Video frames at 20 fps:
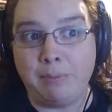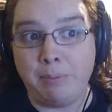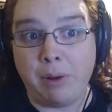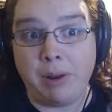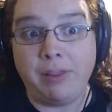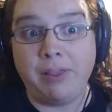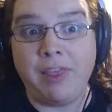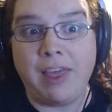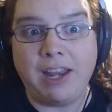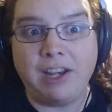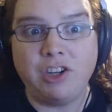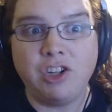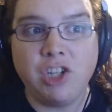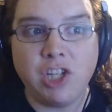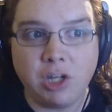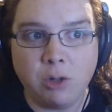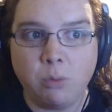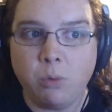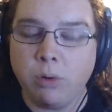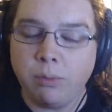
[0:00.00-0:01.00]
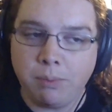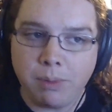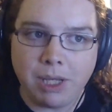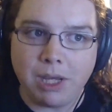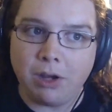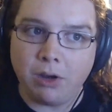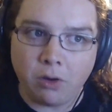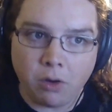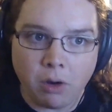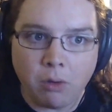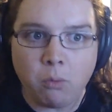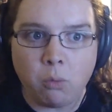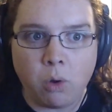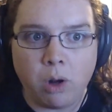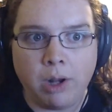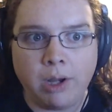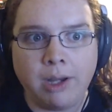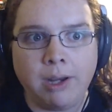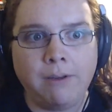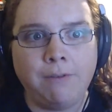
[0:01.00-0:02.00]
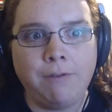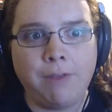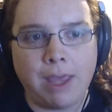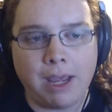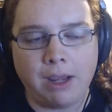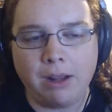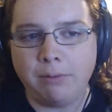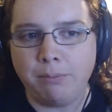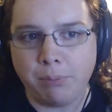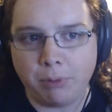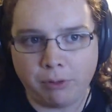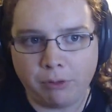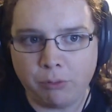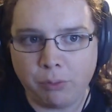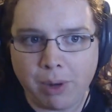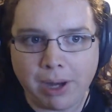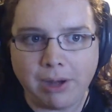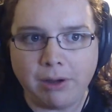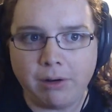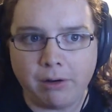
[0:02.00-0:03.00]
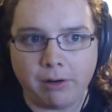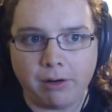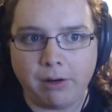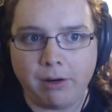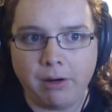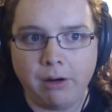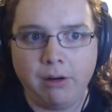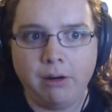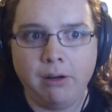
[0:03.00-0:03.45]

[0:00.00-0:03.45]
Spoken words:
but that she would be a good one if they could persuade her.